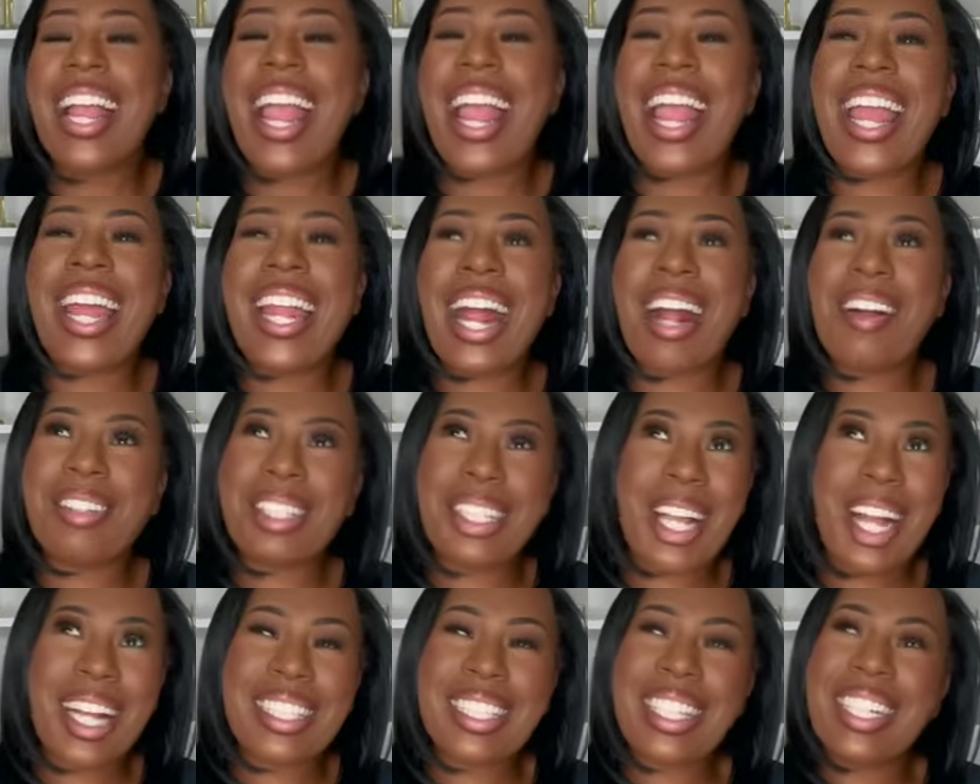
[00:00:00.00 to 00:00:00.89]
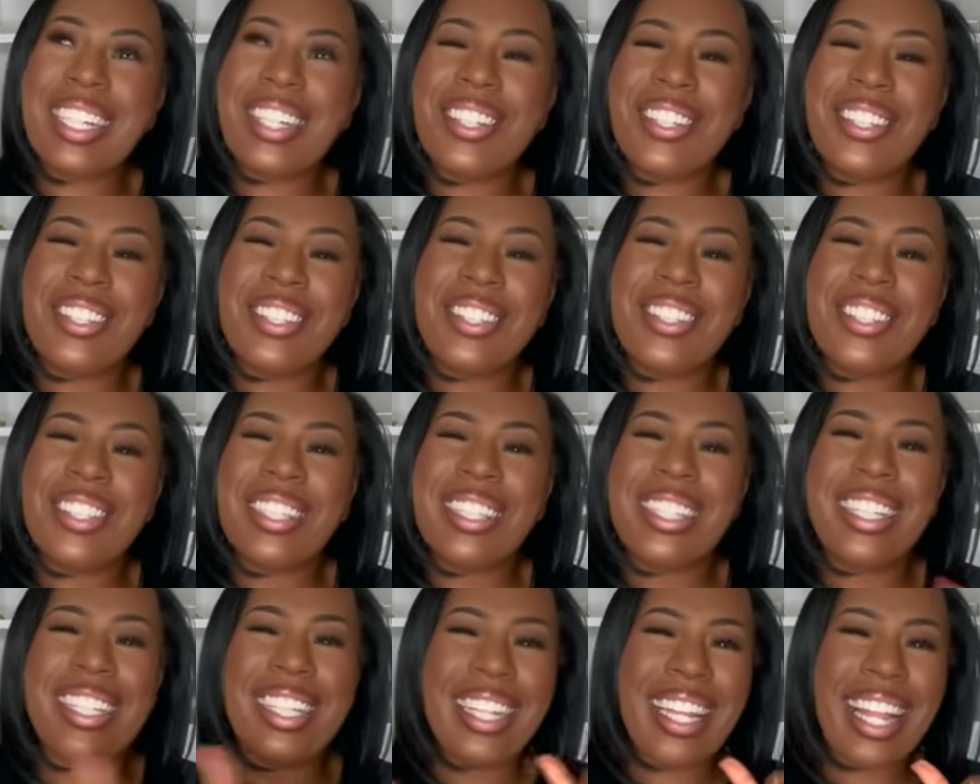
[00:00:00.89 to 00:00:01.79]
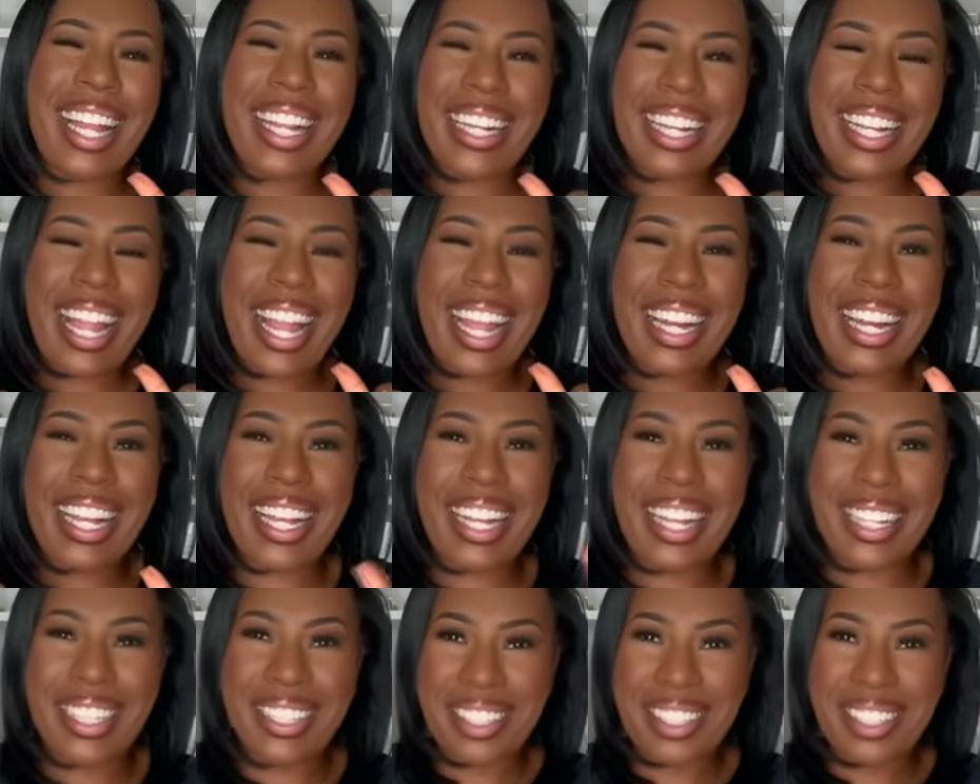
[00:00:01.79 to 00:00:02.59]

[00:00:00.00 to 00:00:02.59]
And I will talk to you later, Gator.